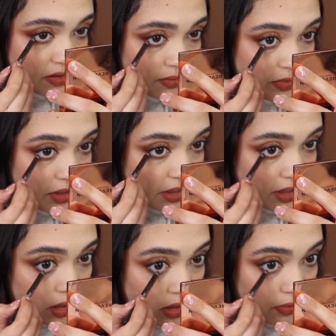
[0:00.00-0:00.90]
to
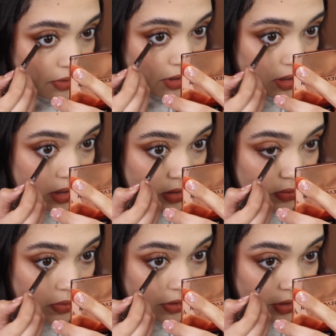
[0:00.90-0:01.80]
my lower
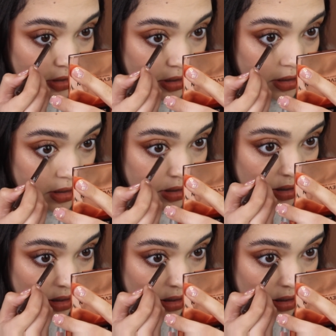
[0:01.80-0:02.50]
waterline,